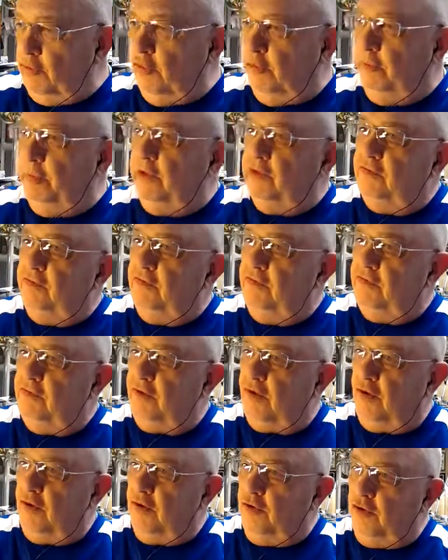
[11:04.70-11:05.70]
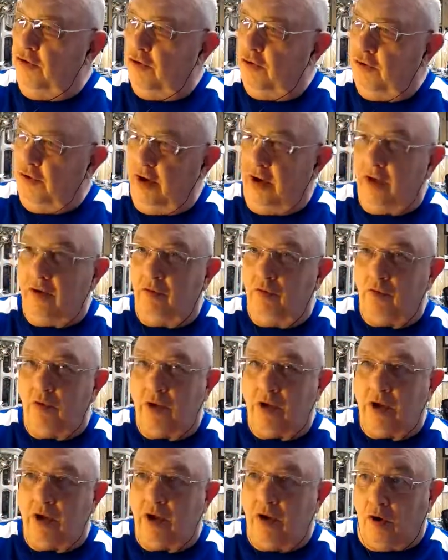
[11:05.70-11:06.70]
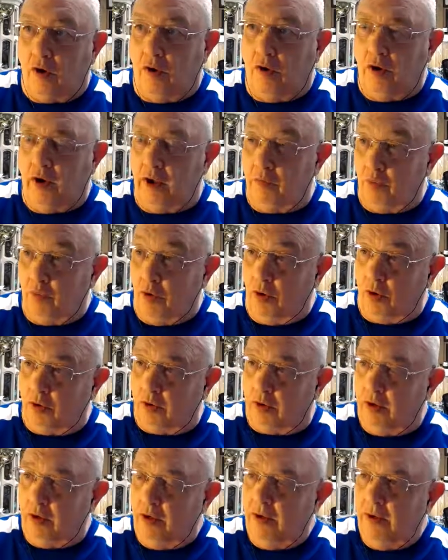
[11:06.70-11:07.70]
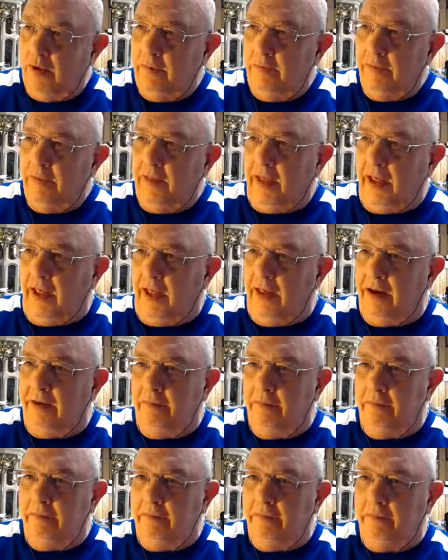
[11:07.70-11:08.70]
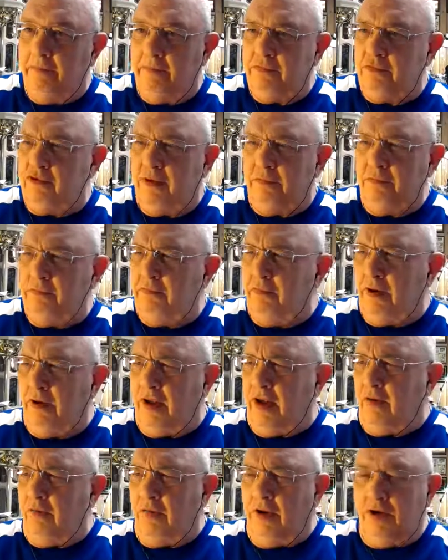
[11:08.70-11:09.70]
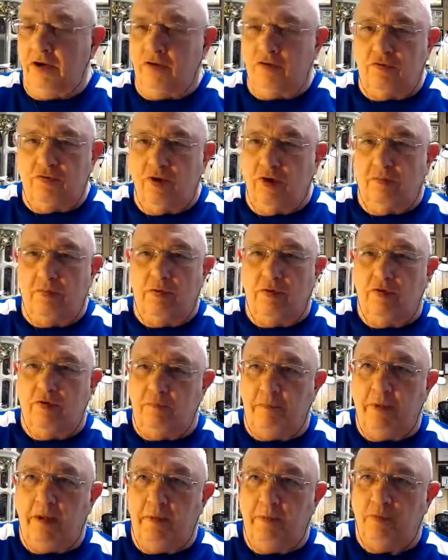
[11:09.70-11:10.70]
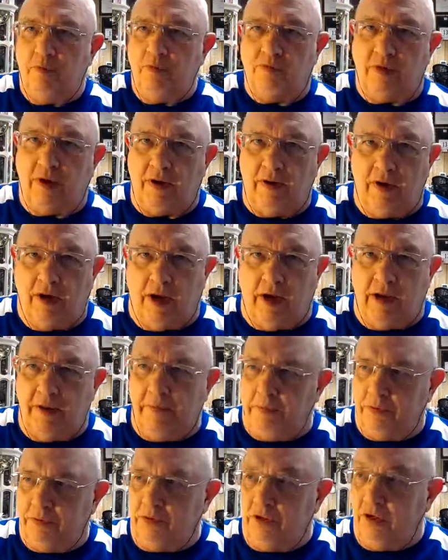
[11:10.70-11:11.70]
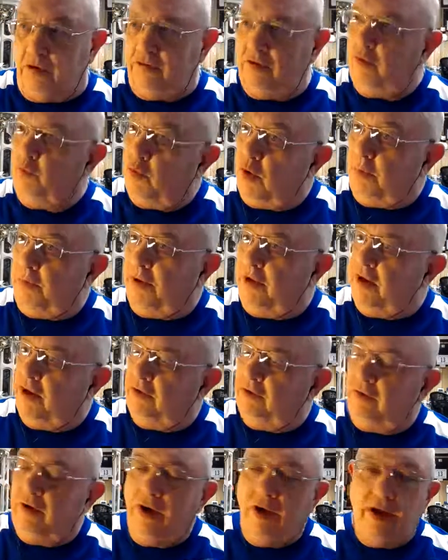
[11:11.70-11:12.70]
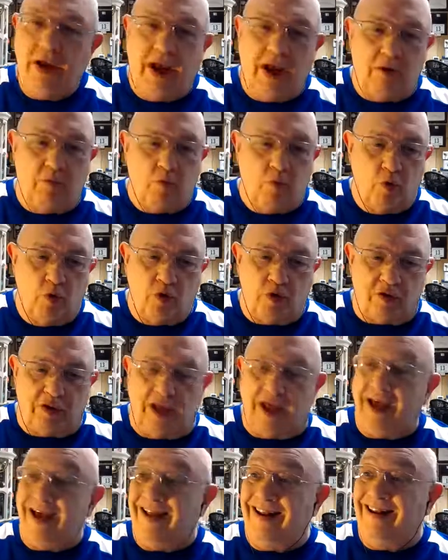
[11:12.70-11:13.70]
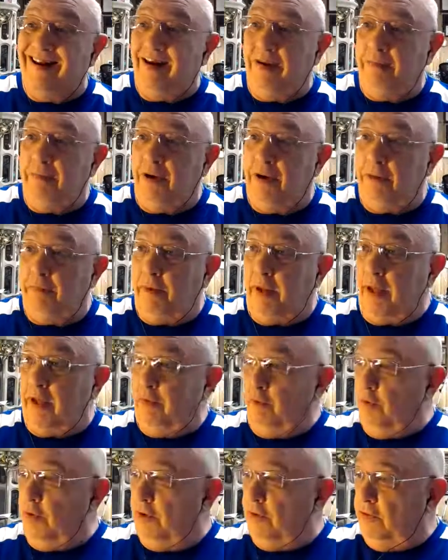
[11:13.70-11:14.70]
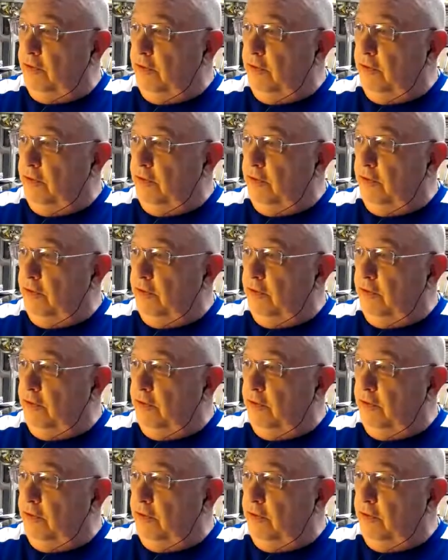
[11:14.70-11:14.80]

business on your network at work? And some outrageous number of people, was like 90%, said, well, because at work they had unlimited bandwidth.